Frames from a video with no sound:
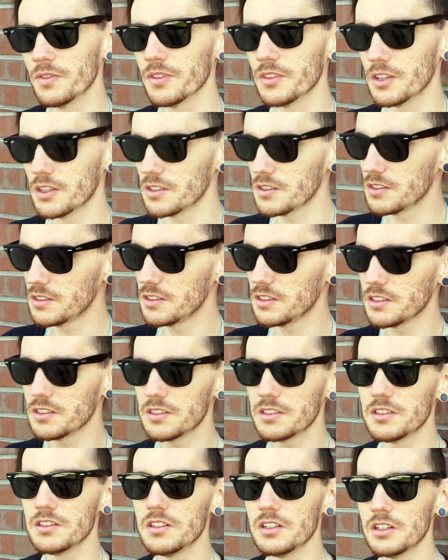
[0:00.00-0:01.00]
the
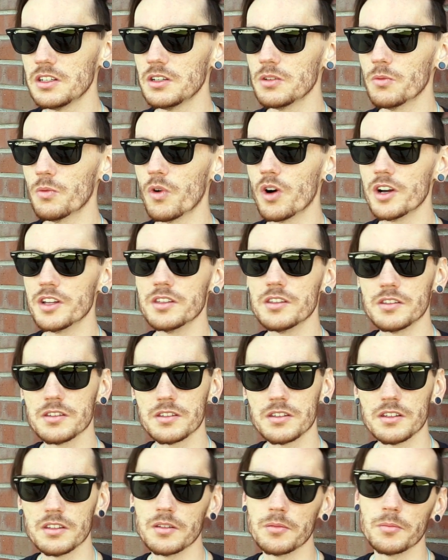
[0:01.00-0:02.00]

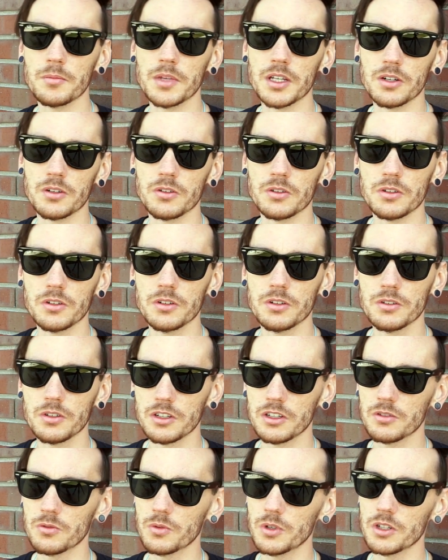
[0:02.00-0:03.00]
61s in the middle
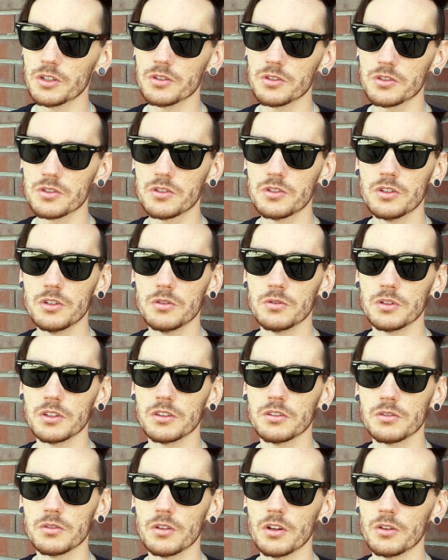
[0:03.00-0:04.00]
and wheels 2
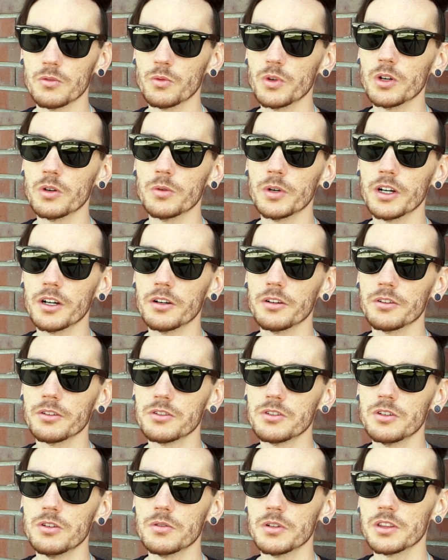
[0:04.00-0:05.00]
and wheel well
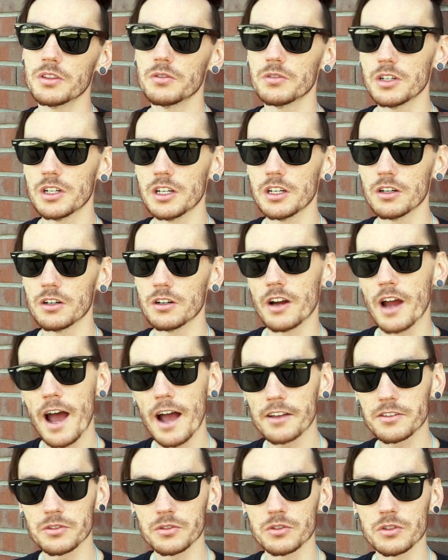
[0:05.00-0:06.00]
2 and 3, or
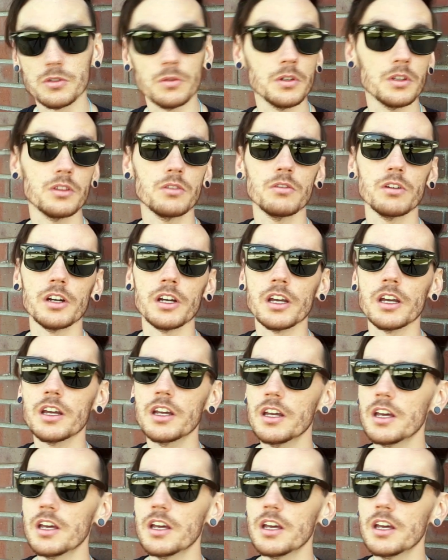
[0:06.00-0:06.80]
axle 2 and 3,